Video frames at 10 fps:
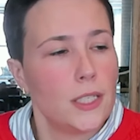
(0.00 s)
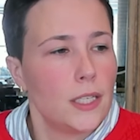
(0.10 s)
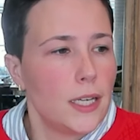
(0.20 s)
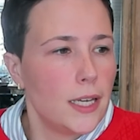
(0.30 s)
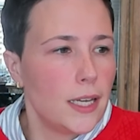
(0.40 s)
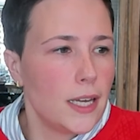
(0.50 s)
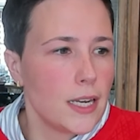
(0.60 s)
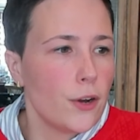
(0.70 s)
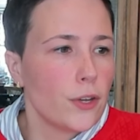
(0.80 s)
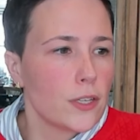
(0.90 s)
And
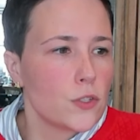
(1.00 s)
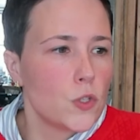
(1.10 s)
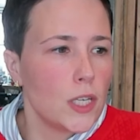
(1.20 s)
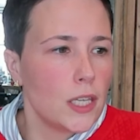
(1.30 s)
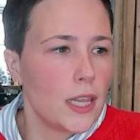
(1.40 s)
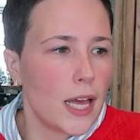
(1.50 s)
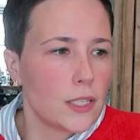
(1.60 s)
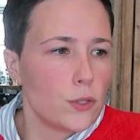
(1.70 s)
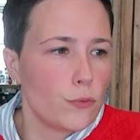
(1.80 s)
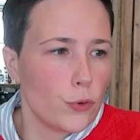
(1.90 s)
here you can see
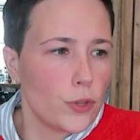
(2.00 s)
that for this